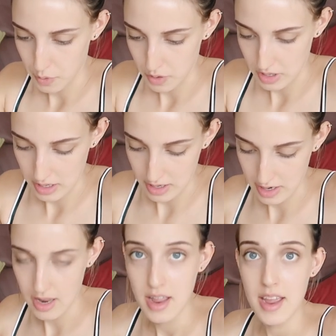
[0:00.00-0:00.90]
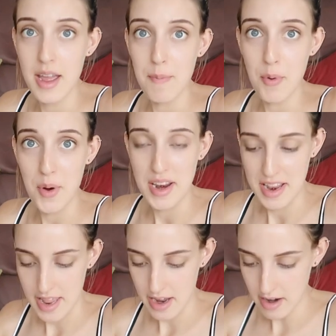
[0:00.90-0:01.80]
Pour it in, pour it
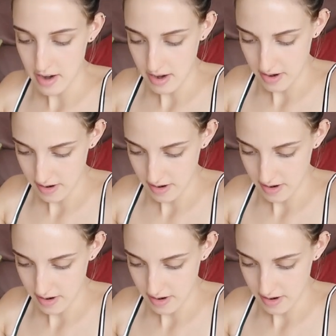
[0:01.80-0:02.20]
in there.